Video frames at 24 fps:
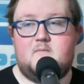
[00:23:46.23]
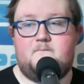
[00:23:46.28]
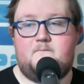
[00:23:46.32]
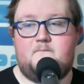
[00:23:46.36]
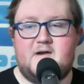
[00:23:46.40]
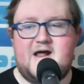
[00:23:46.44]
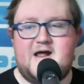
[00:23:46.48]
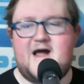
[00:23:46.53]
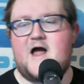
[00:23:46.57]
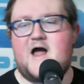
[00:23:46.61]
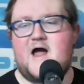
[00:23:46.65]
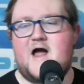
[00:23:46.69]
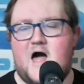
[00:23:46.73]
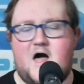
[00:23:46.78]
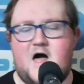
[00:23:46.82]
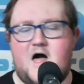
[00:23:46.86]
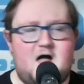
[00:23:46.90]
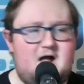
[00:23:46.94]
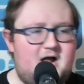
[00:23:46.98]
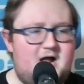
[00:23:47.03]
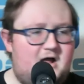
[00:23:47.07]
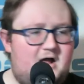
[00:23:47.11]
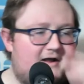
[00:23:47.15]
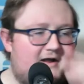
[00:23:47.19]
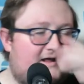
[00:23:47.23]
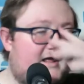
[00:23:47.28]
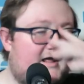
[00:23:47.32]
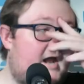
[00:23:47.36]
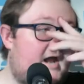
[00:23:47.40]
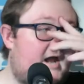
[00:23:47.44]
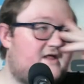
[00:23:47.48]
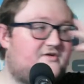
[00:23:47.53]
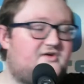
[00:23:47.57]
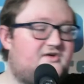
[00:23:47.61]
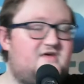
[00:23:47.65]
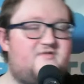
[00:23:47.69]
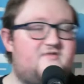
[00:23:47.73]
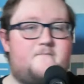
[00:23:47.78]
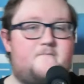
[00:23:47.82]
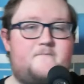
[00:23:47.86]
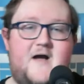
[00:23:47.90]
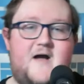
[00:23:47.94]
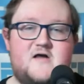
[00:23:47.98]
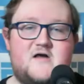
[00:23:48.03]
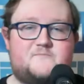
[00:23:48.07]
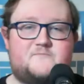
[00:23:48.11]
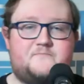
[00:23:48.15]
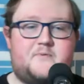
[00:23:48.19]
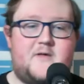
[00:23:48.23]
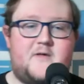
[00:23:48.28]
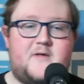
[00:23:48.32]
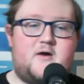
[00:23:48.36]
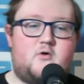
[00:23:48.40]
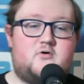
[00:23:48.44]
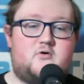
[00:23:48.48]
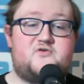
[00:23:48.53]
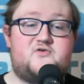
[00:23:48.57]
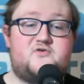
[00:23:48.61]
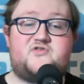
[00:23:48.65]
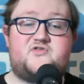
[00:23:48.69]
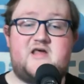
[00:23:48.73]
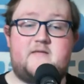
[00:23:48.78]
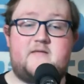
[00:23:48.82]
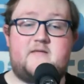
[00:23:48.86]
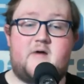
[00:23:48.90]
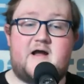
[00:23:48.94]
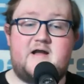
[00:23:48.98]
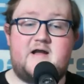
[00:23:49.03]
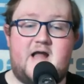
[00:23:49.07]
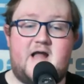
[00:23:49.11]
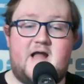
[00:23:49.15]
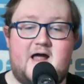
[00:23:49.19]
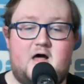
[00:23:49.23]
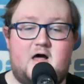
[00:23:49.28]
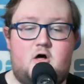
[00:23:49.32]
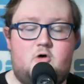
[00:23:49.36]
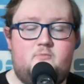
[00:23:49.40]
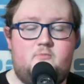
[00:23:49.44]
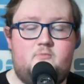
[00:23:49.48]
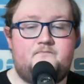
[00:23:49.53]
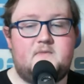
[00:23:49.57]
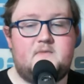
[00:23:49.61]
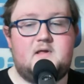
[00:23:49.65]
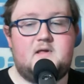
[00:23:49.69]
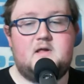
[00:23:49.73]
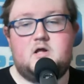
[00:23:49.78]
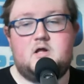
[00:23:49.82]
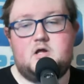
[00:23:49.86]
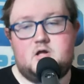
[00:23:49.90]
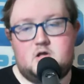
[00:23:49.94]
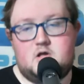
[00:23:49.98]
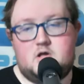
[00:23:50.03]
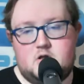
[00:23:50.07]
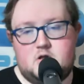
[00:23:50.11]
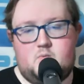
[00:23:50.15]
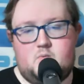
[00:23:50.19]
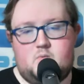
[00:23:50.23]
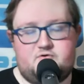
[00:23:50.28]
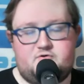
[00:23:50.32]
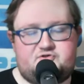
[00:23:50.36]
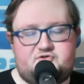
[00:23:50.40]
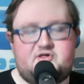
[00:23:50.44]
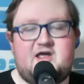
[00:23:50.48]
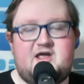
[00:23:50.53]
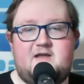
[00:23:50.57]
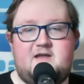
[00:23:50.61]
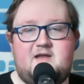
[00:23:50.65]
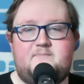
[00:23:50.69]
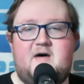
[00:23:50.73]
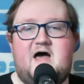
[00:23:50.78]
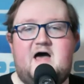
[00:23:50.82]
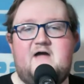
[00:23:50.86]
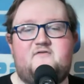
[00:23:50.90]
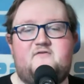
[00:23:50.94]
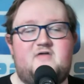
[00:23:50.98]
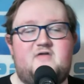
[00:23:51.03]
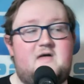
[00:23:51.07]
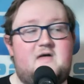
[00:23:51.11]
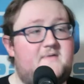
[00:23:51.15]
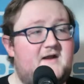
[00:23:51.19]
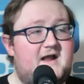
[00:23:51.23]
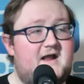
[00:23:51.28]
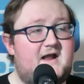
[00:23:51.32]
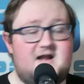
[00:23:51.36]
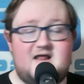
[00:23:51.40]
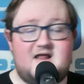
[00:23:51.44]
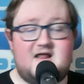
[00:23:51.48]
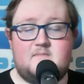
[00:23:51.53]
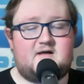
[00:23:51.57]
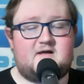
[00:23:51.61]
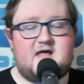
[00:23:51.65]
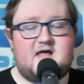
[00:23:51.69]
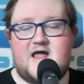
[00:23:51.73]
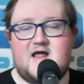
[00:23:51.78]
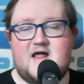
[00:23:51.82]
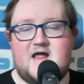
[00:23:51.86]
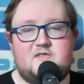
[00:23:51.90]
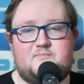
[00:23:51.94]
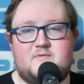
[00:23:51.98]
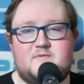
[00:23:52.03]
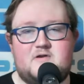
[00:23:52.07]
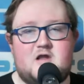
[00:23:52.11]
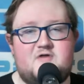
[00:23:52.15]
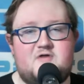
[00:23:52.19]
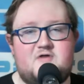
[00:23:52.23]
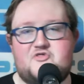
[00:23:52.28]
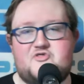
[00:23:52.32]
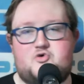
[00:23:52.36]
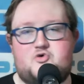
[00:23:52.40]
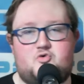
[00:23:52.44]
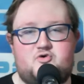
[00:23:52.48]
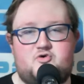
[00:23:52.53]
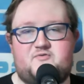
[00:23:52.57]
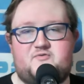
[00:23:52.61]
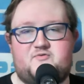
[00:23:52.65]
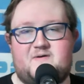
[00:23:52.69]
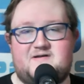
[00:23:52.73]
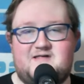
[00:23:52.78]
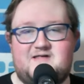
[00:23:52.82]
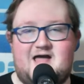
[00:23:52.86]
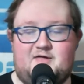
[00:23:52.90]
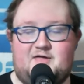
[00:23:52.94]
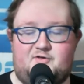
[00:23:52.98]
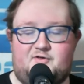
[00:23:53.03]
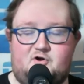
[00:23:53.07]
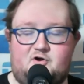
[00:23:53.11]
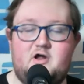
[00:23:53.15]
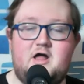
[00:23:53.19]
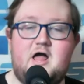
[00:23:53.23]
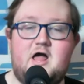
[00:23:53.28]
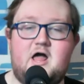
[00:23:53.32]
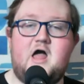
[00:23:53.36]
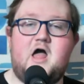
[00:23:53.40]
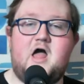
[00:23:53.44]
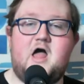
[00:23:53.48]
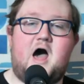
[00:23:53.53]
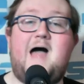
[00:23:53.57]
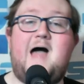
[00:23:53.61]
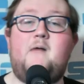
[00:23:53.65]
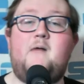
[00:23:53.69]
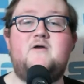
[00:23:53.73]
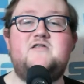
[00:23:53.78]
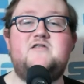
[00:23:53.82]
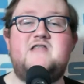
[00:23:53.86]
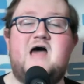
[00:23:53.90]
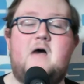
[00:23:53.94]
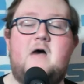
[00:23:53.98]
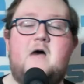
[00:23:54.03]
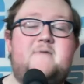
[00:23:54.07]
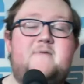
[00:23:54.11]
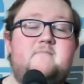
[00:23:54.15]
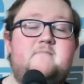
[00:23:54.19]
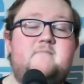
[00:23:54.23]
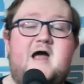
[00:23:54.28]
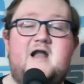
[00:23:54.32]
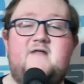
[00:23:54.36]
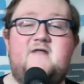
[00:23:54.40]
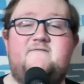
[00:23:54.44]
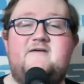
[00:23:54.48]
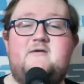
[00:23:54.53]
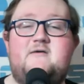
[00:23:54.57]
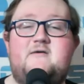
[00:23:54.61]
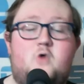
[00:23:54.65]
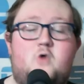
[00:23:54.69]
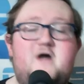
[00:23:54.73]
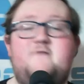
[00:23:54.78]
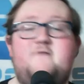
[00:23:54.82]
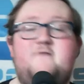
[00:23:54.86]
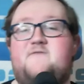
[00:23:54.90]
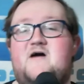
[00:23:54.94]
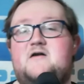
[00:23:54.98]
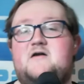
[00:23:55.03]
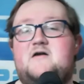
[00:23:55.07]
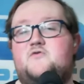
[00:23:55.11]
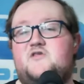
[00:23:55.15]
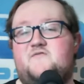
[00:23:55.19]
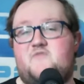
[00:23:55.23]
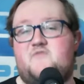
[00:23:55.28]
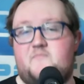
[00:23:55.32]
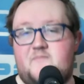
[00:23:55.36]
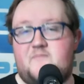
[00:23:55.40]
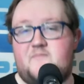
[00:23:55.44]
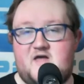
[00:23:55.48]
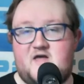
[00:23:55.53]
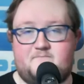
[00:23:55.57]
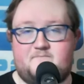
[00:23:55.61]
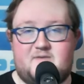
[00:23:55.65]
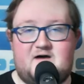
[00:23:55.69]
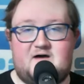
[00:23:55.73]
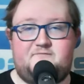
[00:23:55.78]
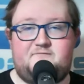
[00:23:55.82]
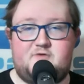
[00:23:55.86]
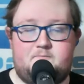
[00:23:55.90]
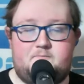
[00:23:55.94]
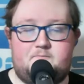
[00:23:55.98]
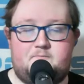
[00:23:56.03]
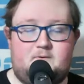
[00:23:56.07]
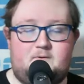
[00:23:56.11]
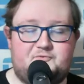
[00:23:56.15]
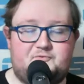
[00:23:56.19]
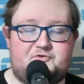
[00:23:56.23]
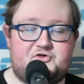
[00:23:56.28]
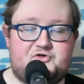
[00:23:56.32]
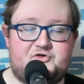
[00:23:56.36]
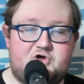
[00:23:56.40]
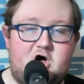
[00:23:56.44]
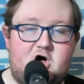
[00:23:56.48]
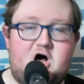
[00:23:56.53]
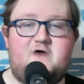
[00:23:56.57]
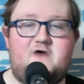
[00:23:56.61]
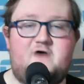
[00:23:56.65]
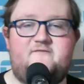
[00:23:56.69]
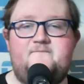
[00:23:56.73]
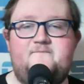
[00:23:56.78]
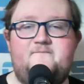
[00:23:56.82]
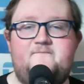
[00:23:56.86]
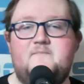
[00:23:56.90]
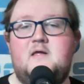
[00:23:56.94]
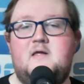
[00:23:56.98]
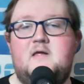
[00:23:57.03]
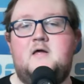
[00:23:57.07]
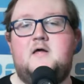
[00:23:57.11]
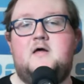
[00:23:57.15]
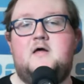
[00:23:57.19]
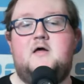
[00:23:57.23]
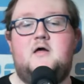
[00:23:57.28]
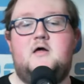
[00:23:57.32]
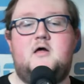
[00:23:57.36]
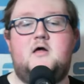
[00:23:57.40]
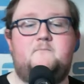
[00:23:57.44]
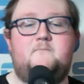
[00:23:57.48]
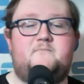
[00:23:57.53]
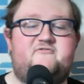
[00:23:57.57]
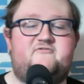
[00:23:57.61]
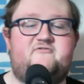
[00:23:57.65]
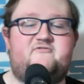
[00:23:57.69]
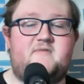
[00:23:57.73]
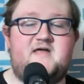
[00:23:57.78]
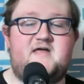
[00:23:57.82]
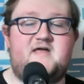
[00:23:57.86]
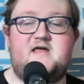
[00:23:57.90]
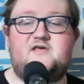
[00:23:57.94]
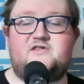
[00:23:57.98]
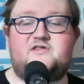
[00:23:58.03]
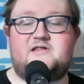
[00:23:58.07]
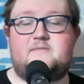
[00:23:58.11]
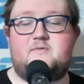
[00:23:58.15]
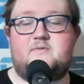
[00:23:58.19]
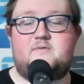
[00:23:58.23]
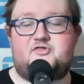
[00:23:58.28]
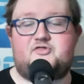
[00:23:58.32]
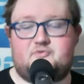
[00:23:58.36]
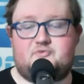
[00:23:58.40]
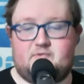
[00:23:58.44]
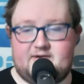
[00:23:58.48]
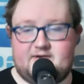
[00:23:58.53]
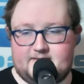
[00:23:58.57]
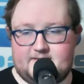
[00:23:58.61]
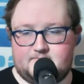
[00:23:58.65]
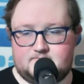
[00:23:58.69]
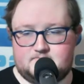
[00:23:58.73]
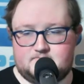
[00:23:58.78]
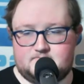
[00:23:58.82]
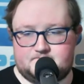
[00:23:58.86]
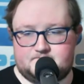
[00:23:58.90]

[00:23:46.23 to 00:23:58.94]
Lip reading: But again, is he the best player on his team right now? We'll stand by for that. But again, Ian McKay has been nothing short of spectacular. I would not be mad if he won Finals MVP if Buffalo pulls this off. But for me, he's number 3.